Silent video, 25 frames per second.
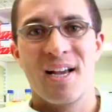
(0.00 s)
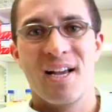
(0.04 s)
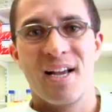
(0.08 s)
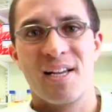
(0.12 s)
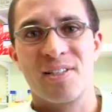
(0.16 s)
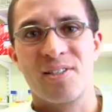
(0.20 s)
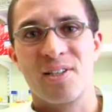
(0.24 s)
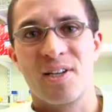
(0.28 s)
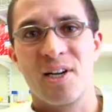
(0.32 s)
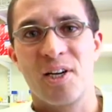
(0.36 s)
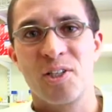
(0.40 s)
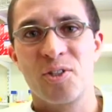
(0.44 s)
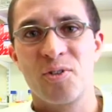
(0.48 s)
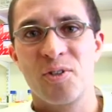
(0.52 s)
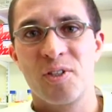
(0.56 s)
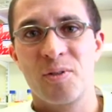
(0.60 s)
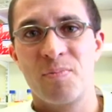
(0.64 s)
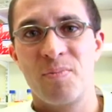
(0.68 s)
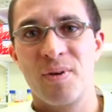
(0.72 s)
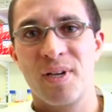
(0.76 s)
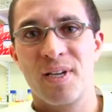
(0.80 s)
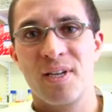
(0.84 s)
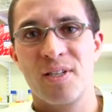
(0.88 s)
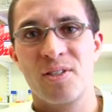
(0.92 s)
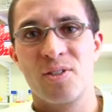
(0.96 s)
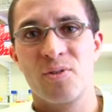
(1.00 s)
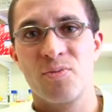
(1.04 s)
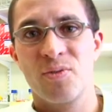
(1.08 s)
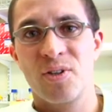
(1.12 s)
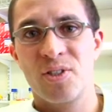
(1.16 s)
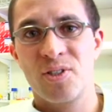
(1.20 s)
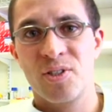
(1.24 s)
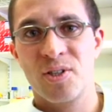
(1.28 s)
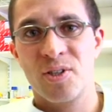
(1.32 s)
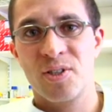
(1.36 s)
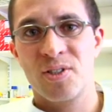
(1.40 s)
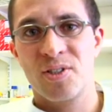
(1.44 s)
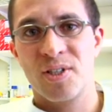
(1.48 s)
As the country's biggest
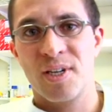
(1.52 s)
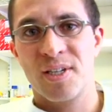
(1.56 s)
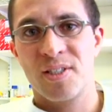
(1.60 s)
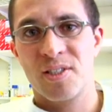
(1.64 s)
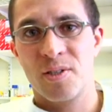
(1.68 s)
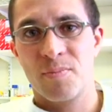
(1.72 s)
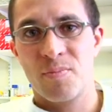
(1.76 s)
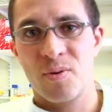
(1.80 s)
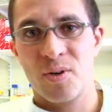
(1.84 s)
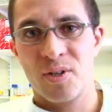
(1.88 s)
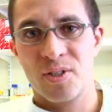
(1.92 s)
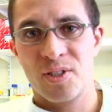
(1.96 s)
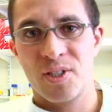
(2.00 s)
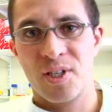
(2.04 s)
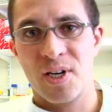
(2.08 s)
research and support